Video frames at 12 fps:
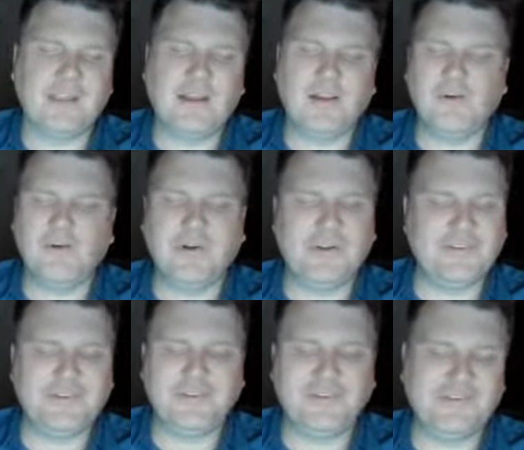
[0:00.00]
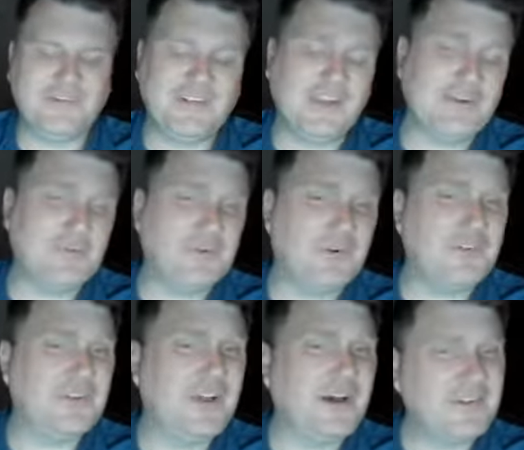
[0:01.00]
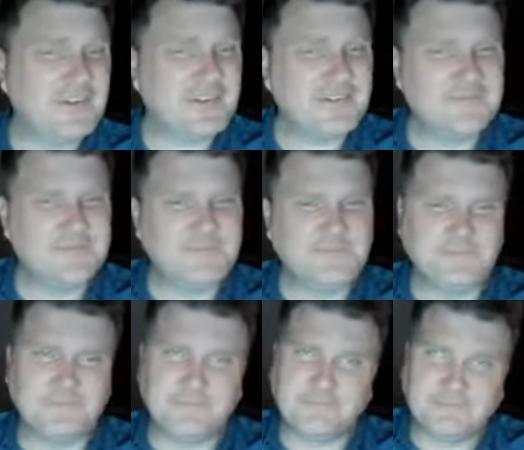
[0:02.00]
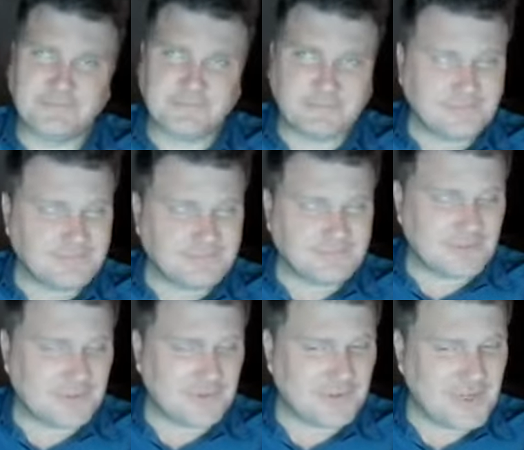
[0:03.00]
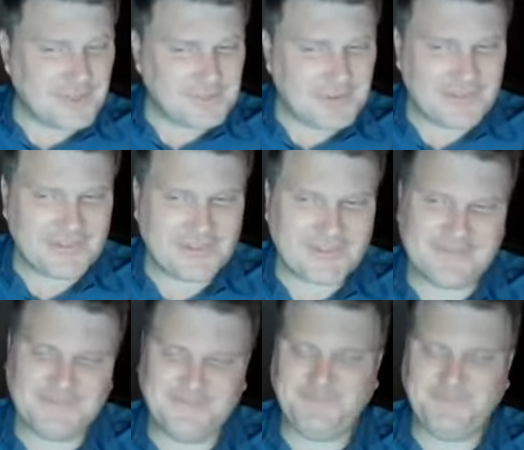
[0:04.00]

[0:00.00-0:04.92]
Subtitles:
don't know why this change of personality. I'm not sure what that means.